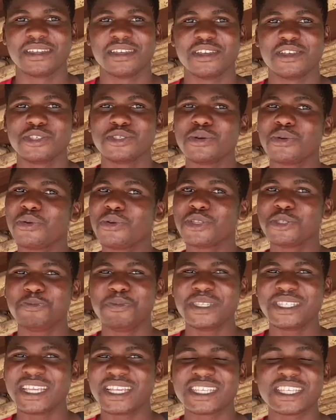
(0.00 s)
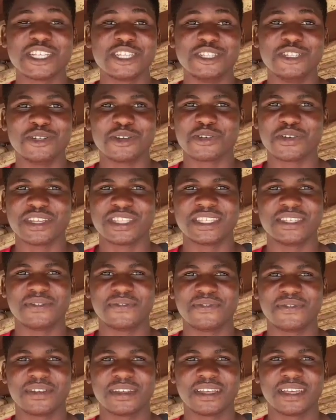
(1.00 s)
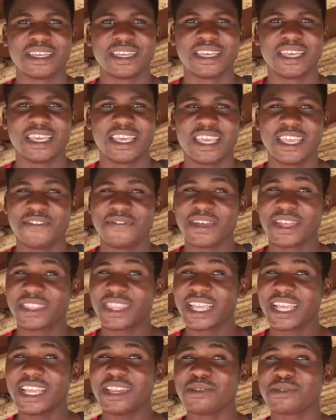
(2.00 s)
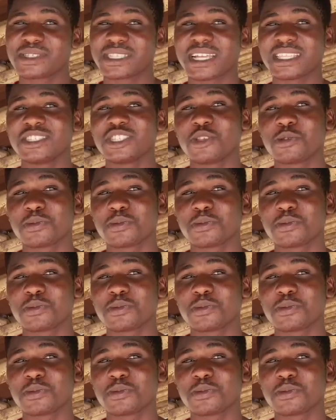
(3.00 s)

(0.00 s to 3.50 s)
So goat business is lucrative. If you are thinking of starting up